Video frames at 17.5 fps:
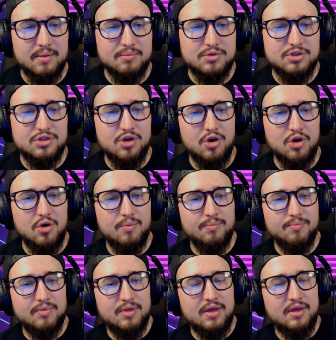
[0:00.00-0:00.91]

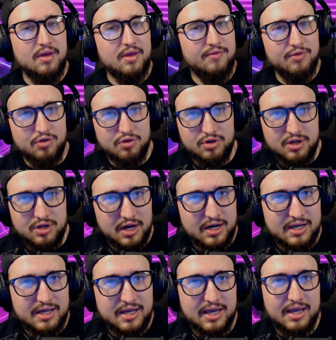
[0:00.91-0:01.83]
So if you're a
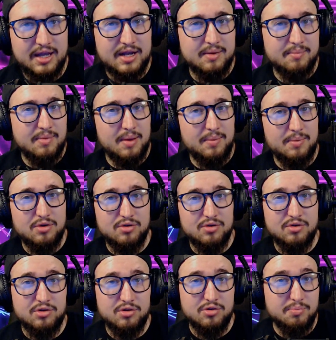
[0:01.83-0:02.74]
young kid and maybe
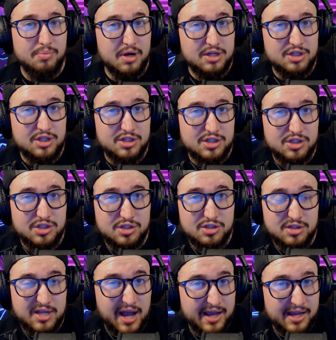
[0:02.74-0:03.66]
your budget's
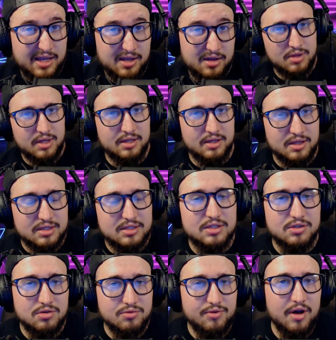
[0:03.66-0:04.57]
tight, then
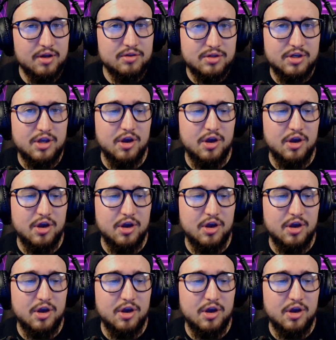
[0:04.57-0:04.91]
this is the route to